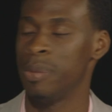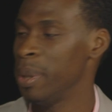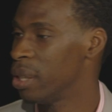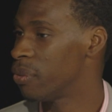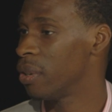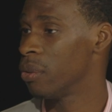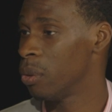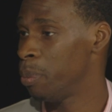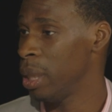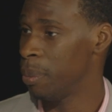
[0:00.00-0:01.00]
speaking in front
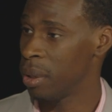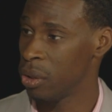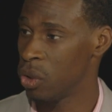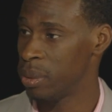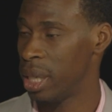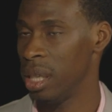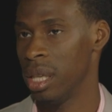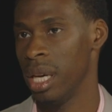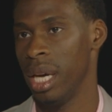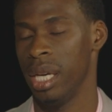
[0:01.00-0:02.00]
of people and groups at a
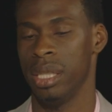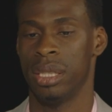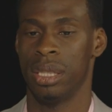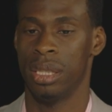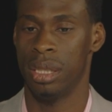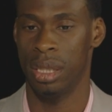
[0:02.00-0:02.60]
young age.